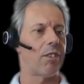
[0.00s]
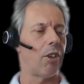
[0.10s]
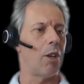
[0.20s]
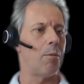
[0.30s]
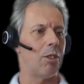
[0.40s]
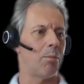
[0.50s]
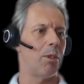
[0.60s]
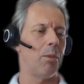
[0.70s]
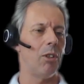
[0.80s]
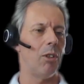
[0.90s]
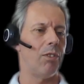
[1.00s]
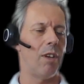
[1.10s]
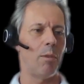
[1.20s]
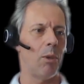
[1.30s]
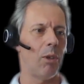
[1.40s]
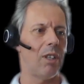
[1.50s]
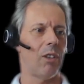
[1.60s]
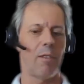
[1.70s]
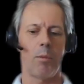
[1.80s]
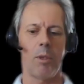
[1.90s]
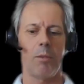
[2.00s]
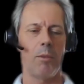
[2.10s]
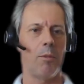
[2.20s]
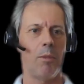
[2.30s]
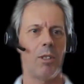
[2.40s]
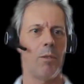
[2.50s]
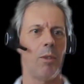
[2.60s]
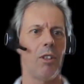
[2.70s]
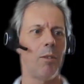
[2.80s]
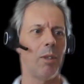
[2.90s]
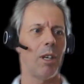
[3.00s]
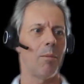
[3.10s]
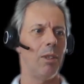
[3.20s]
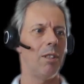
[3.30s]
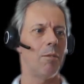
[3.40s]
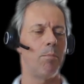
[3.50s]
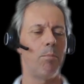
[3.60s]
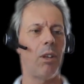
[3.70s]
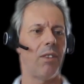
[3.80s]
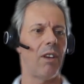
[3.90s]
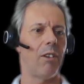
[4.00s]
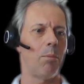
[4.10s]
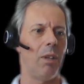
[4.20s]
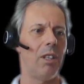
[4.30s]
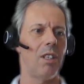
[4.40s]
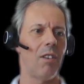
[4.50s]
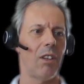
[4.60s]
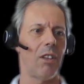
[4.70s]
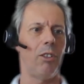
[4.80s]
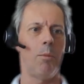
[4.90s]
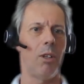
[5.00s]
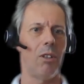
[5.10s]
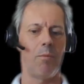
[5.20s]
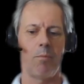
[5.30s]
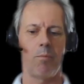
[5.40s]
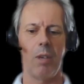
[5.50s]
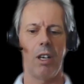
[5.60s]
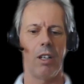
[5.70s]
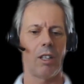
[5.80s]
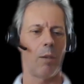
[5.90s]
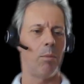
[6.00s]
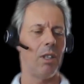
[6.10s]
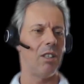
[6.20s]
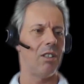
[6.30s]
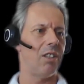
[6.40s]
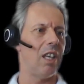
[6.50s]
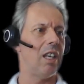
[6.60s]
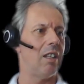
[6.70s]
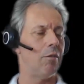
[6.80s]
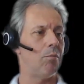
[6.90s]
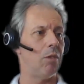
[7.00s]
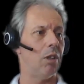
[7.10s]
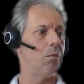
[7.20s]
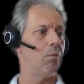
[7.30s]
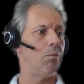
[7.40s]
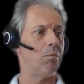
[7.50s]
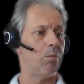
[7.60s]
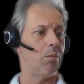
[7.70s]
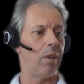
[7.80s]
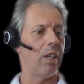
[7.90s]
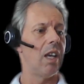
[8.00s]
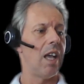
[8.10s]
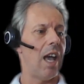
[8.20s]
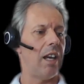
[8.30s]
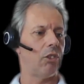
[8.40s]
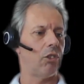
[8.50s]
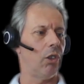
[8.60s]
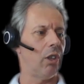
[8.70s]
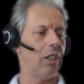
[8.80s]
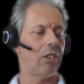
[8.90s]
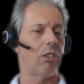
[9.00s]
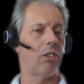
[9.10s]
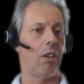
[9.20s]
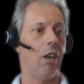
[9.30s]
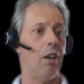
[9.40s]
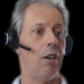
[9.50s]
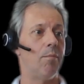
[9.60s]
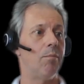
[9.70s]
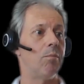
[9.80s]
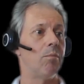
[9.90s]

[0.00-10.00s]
diamonds are probably not for everybody. Not everybody can do business with diamond companies, but there are plenty of other similar uh, companies in, you know, electronics, um,